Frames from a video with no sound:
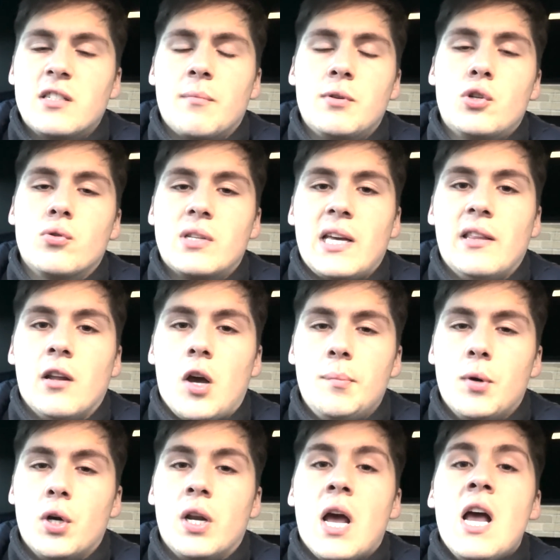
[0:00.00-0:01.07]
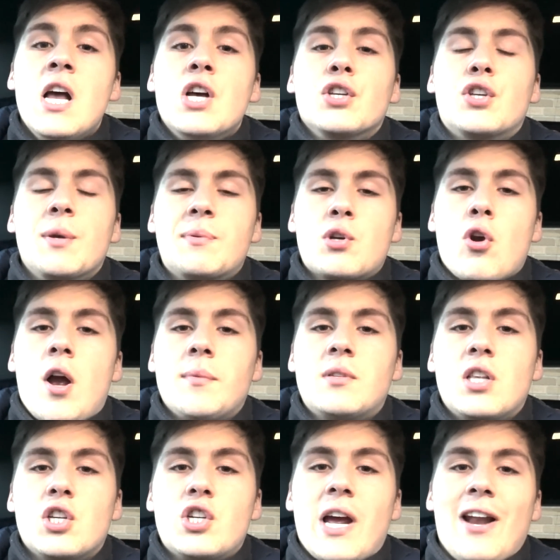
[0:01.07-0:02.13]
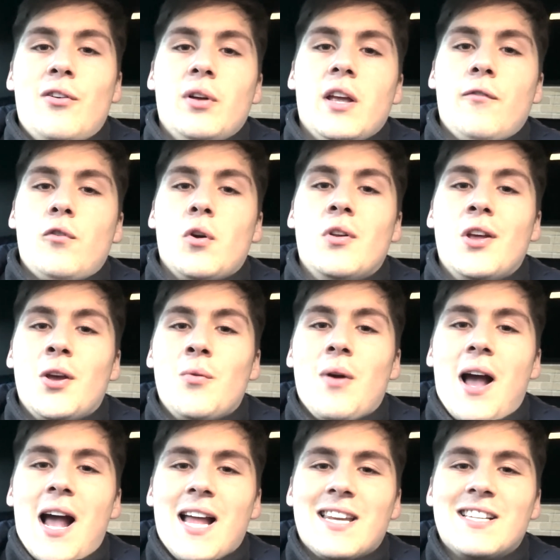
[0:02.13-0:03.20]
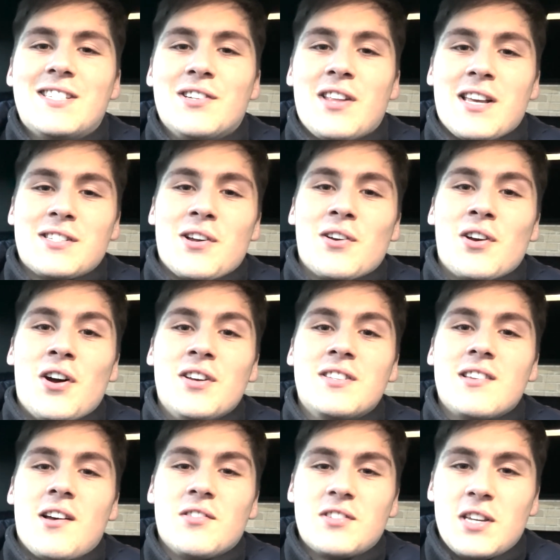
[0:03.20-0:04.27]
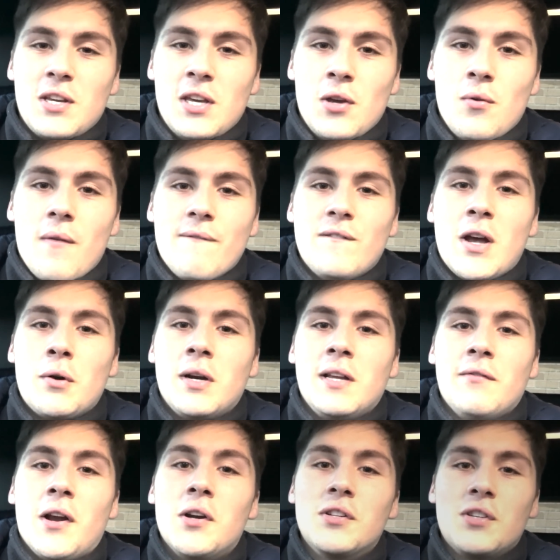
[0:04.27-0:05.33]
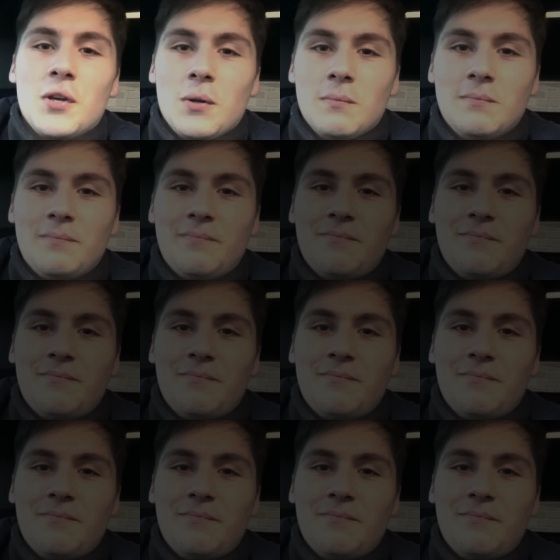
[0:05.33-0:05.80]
So be sure to hit the like button. Subscribe to the channel if you're new. And until next time, guys, I'll see you very, very soon.